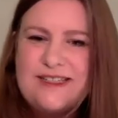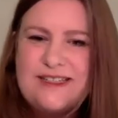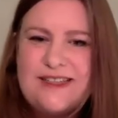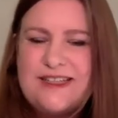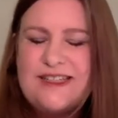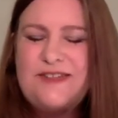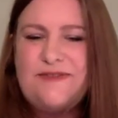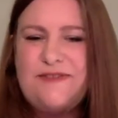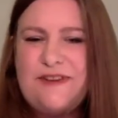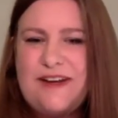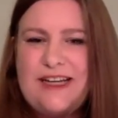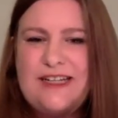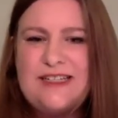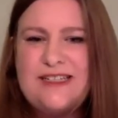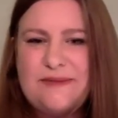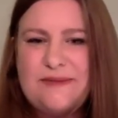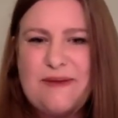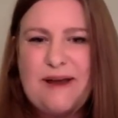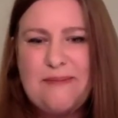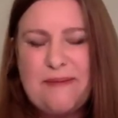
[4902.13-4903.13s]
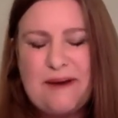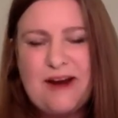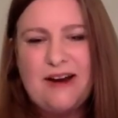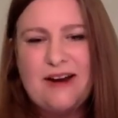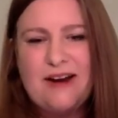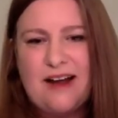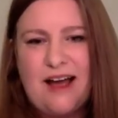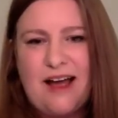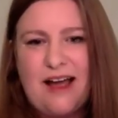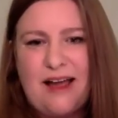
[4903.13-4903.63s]
this fit into my
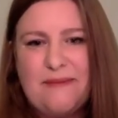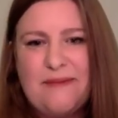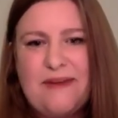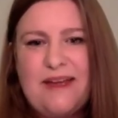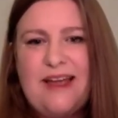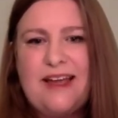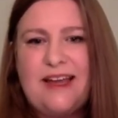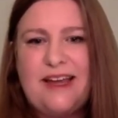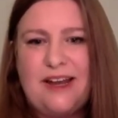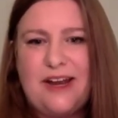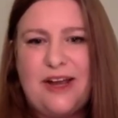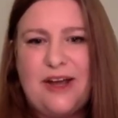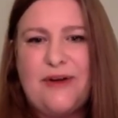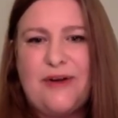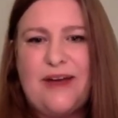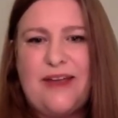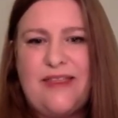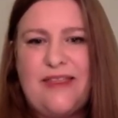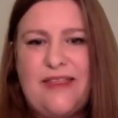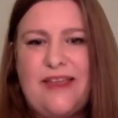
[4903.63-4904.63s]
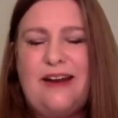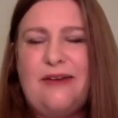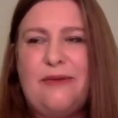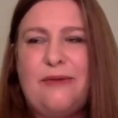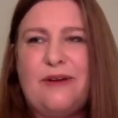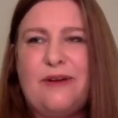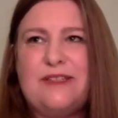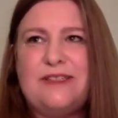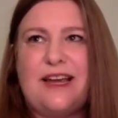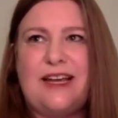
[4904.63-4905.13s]
paradigm? And then
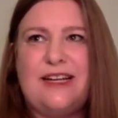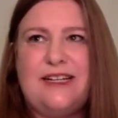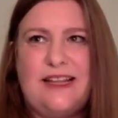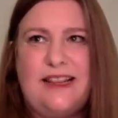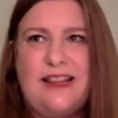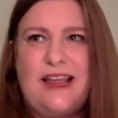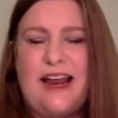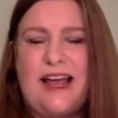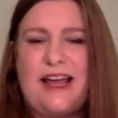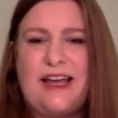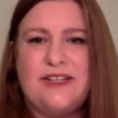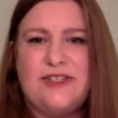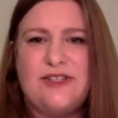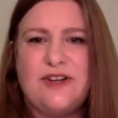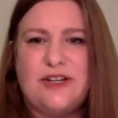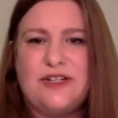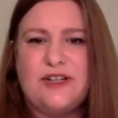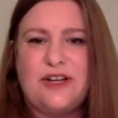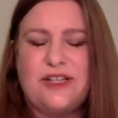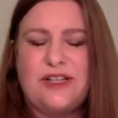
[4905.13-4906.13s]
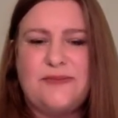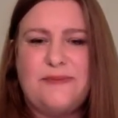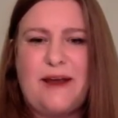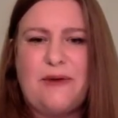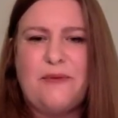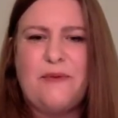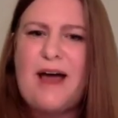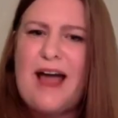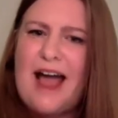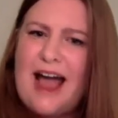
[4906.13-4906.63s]
once I did that, I could start to
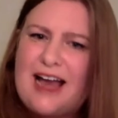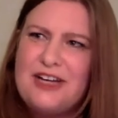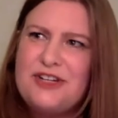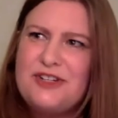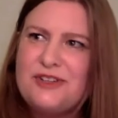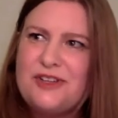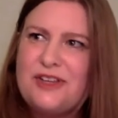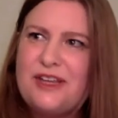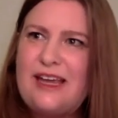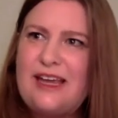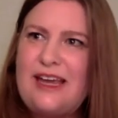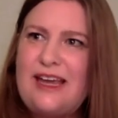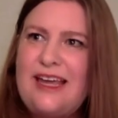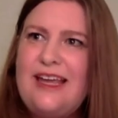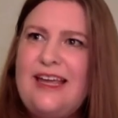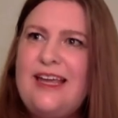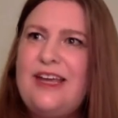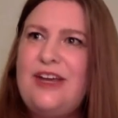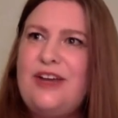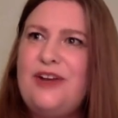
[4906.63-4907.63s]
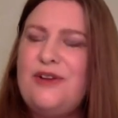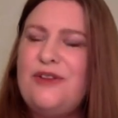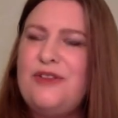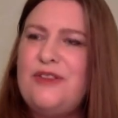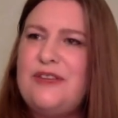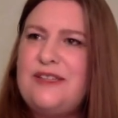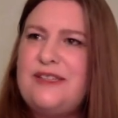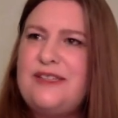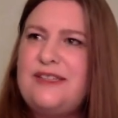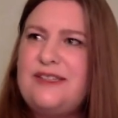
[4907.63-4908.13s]
expand. Well, actually,
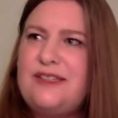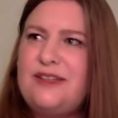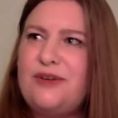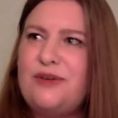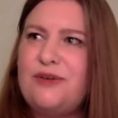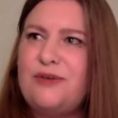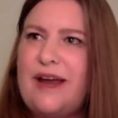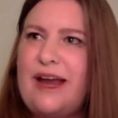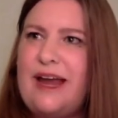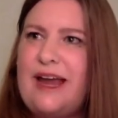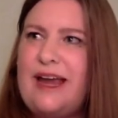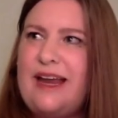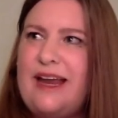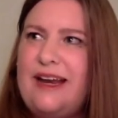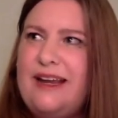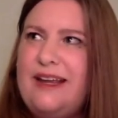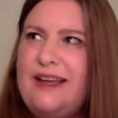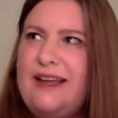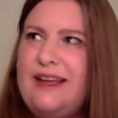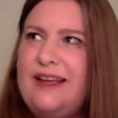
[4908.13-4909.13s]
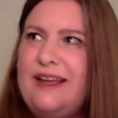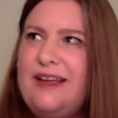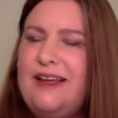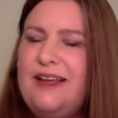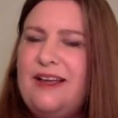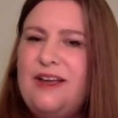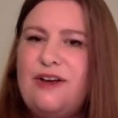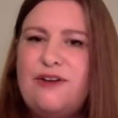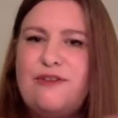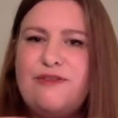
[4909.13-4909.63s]
this is a great
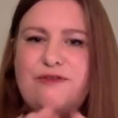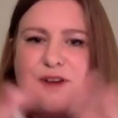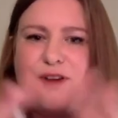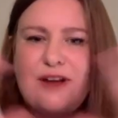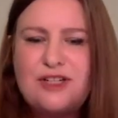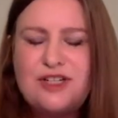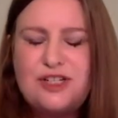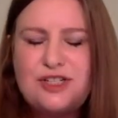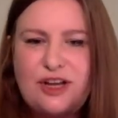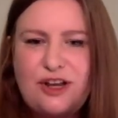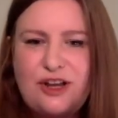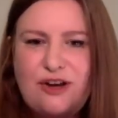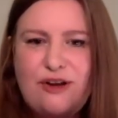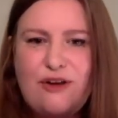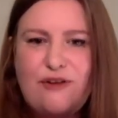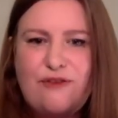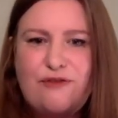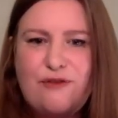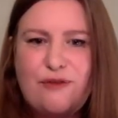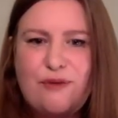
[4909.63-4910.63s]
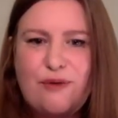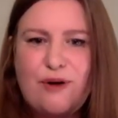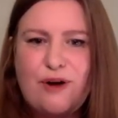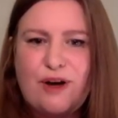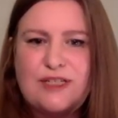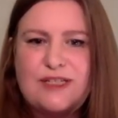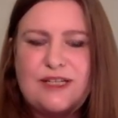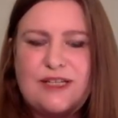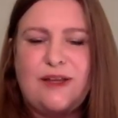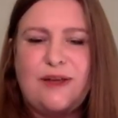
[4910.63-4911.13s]
function
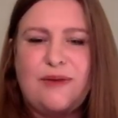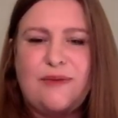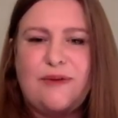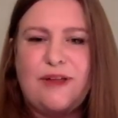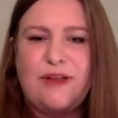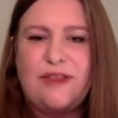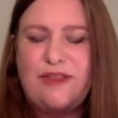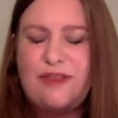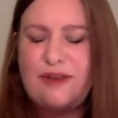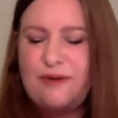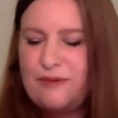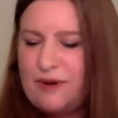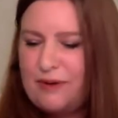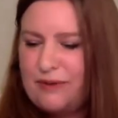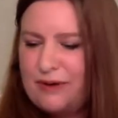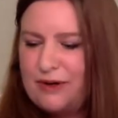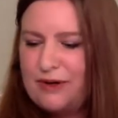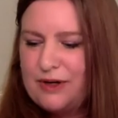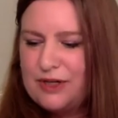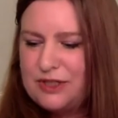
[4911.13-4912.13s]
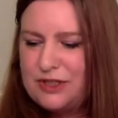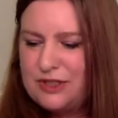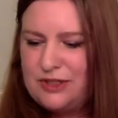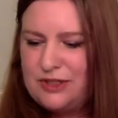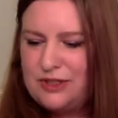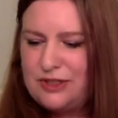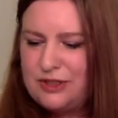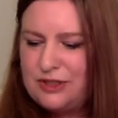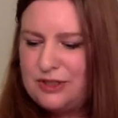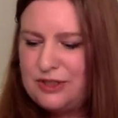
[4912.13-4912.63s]
for dealing with what we were
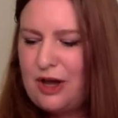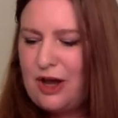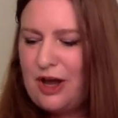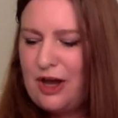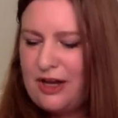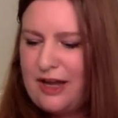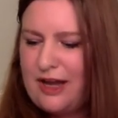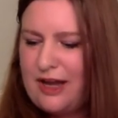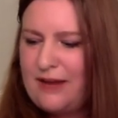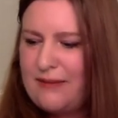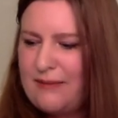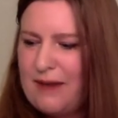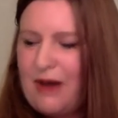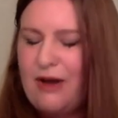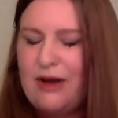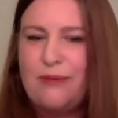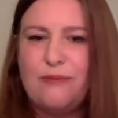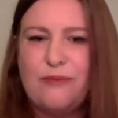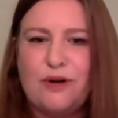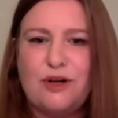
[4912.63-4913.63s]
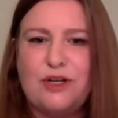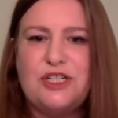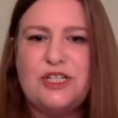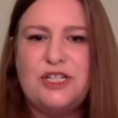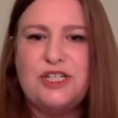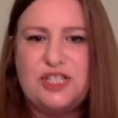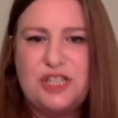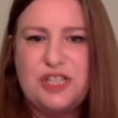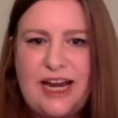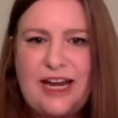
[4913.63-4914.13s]
talking about,
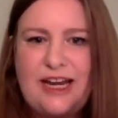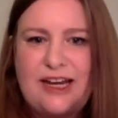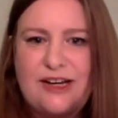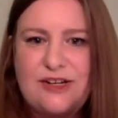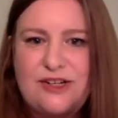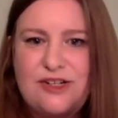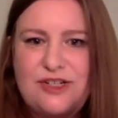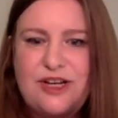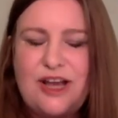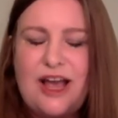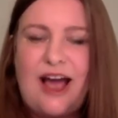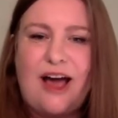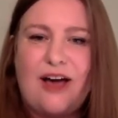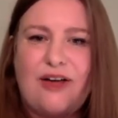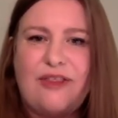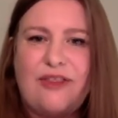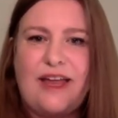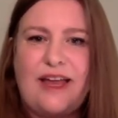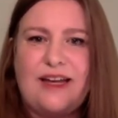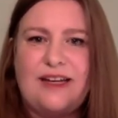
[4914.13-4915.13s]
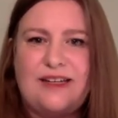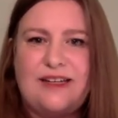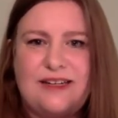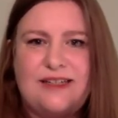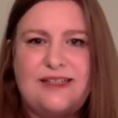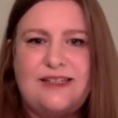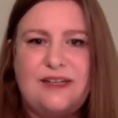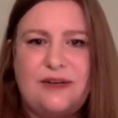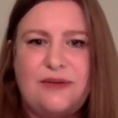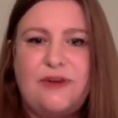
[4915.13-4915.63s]
emergent change, how they
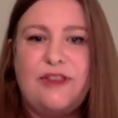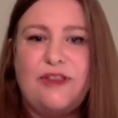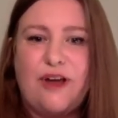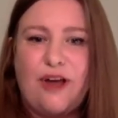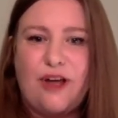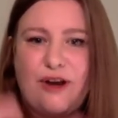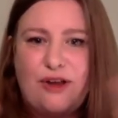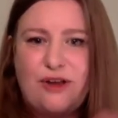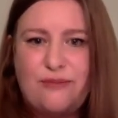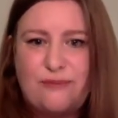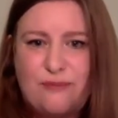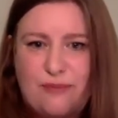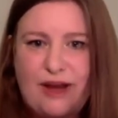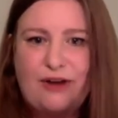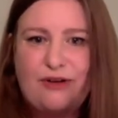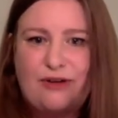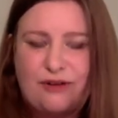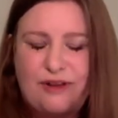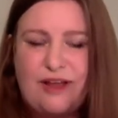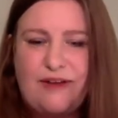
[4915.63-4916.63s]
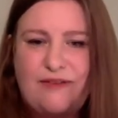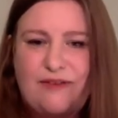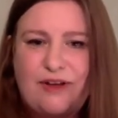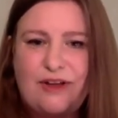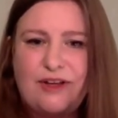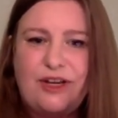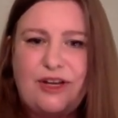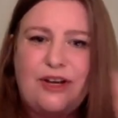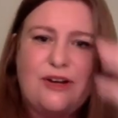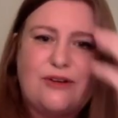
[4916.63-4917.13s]
deal with it on a micro
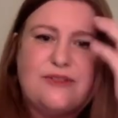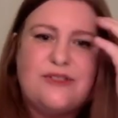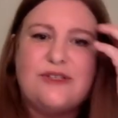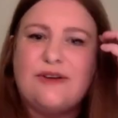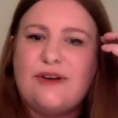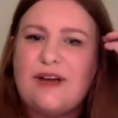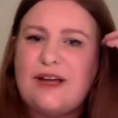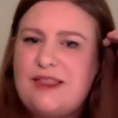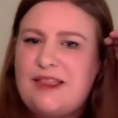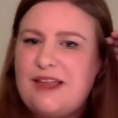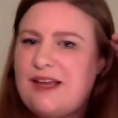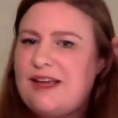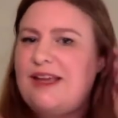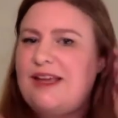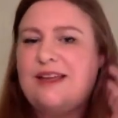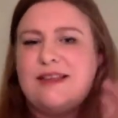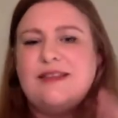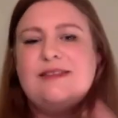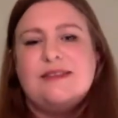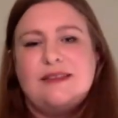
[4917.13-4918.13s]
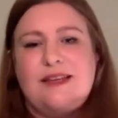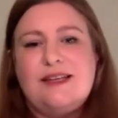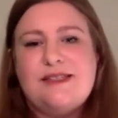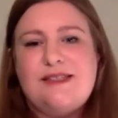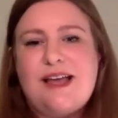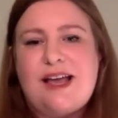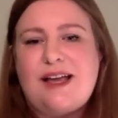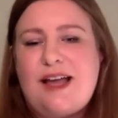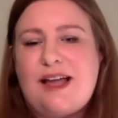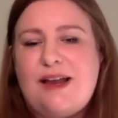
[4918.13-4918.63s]
level, so I think, is
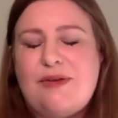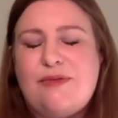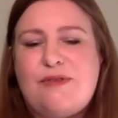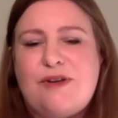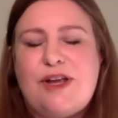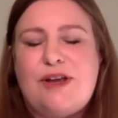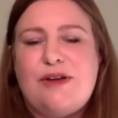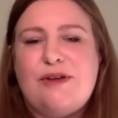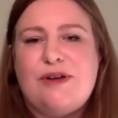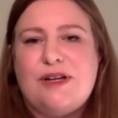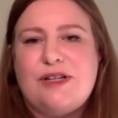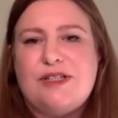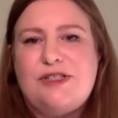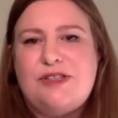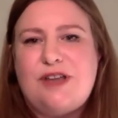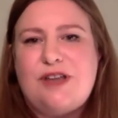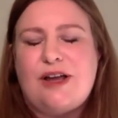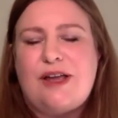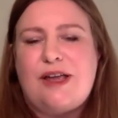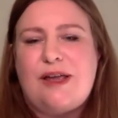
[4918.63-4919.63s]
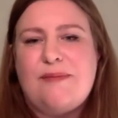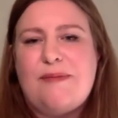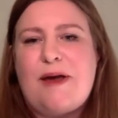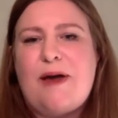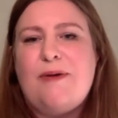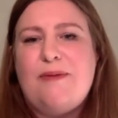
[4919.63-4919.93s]
that kind of what you were talking about?